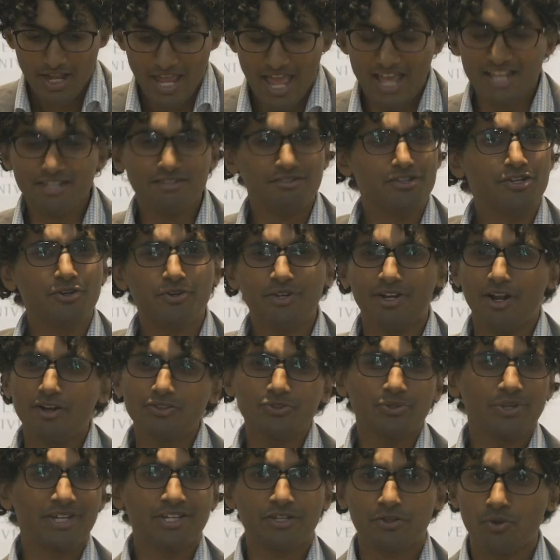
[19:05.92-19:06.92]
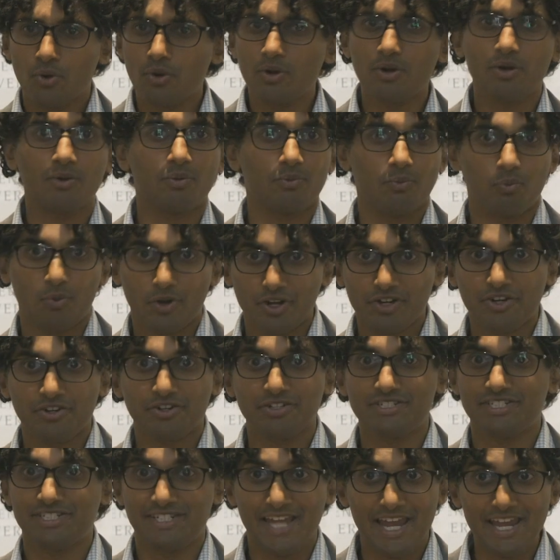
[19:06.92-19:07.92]
And you can also ignore
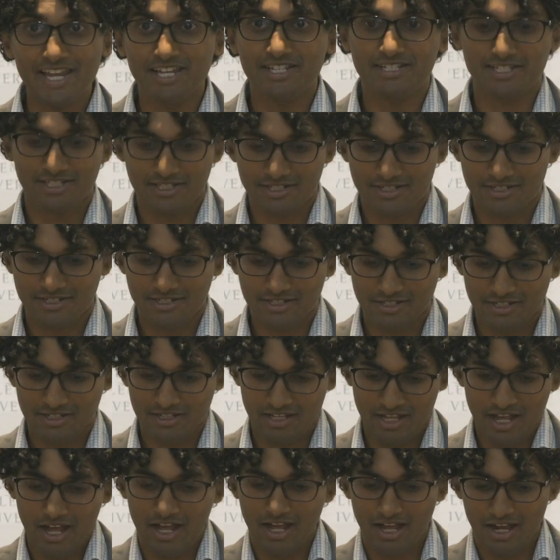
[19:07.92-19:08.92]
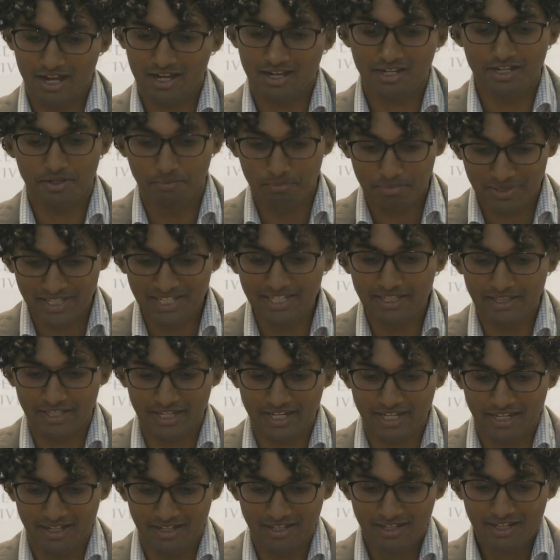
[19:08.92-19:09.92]
workers' tastes
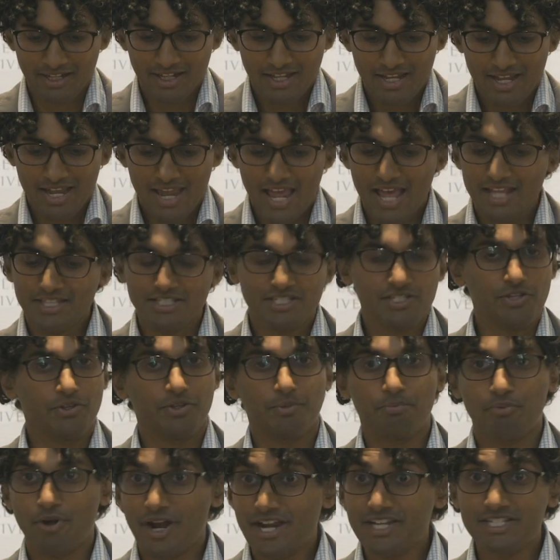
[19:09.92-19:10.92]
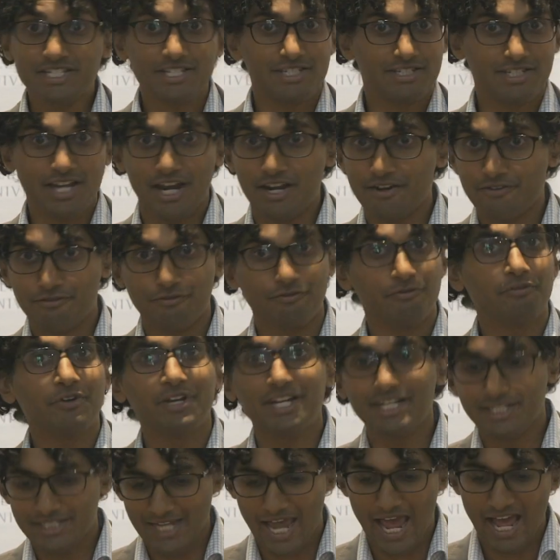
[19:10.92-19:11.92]
completely. And so the price is kind of
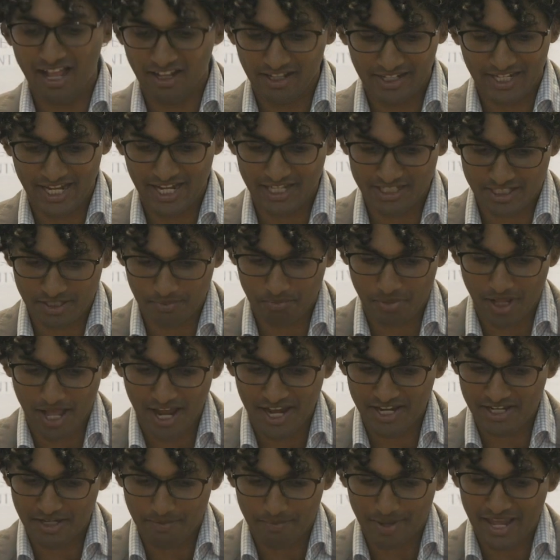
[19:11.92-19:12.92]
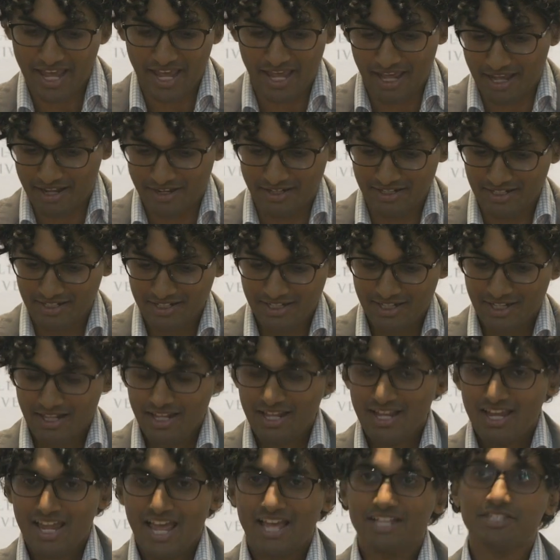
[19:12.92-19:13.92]
free to allocate supply and demand.
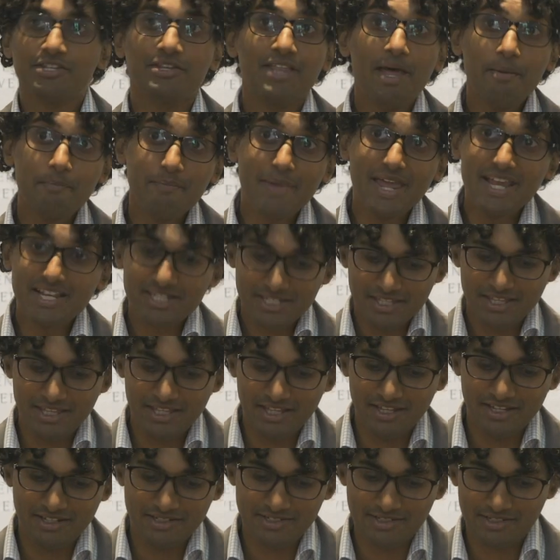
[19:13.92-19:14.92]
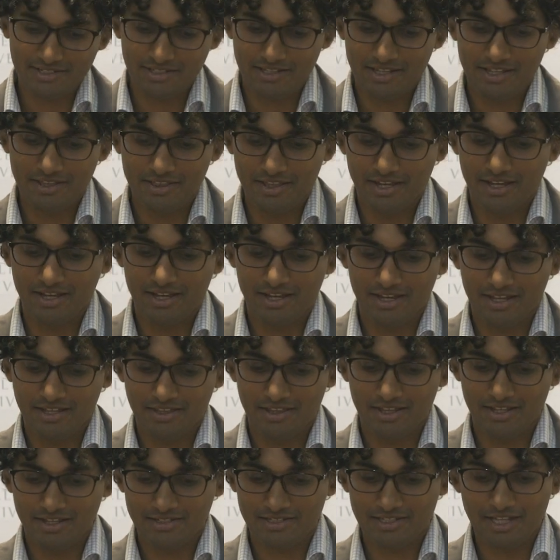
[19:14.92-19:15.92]
And so that makes
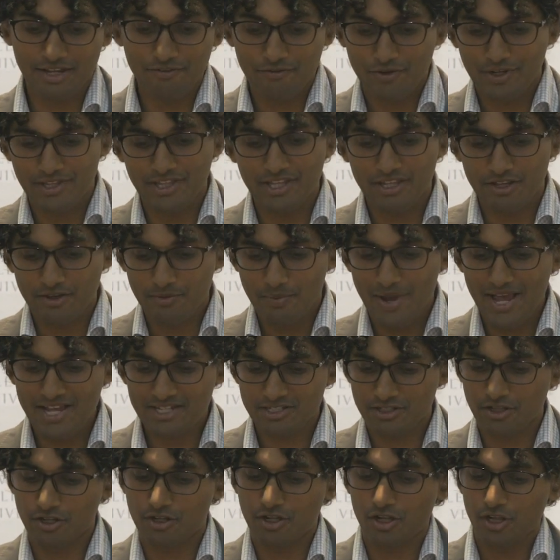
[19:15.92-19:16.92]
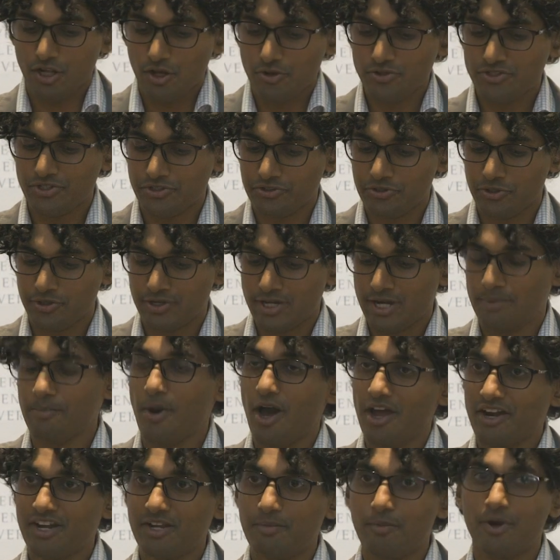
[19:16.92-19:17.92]
the slavery in the U.S. look closer to a
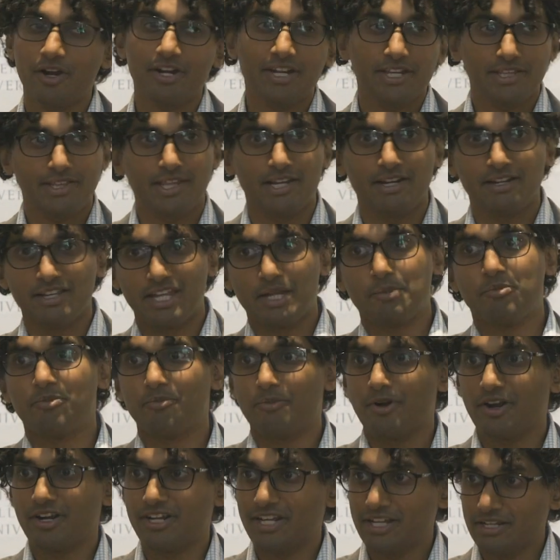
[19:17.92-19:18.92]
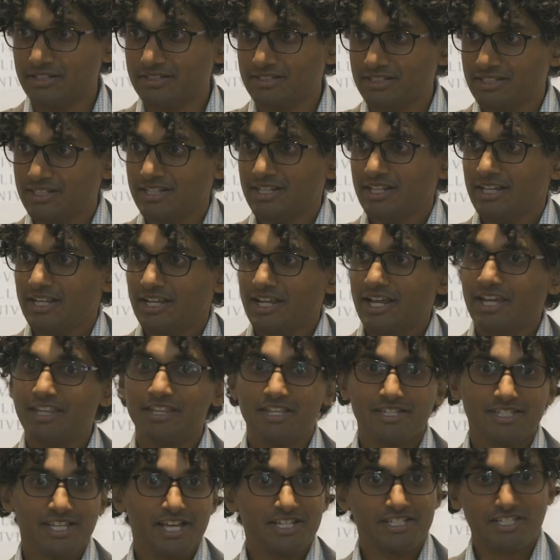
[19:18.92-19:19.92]
commodity market than a labor market, in
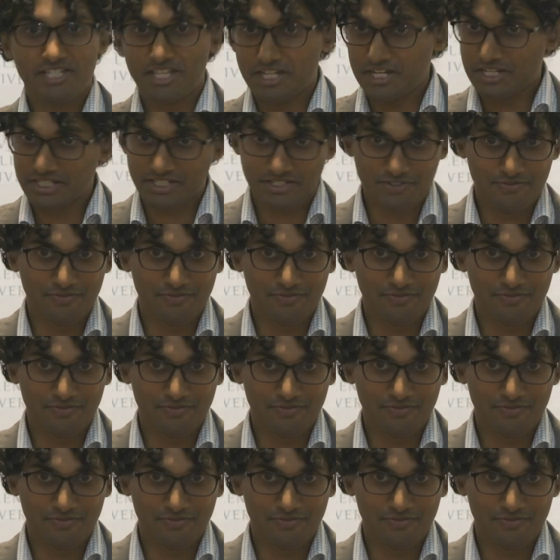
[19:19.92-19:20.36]
the sense that